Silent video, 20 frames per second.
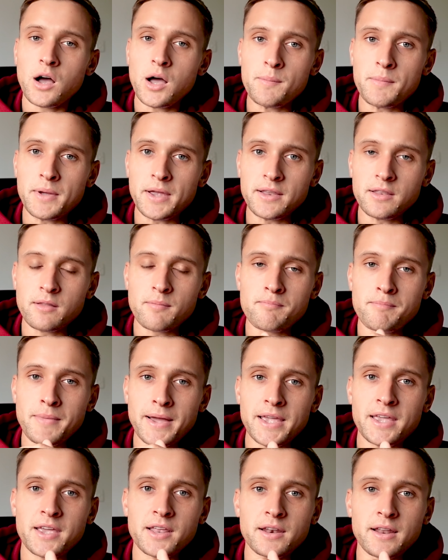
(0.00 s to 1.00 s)
I mean
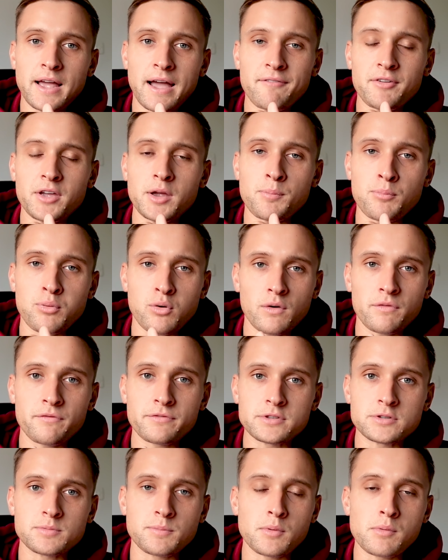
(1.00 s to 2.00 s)
having a
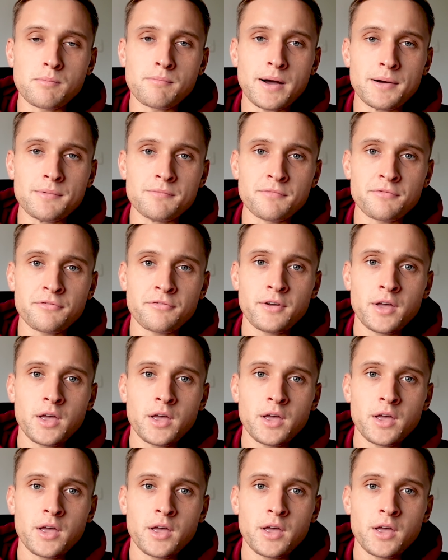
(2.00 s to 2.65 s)
profitable month.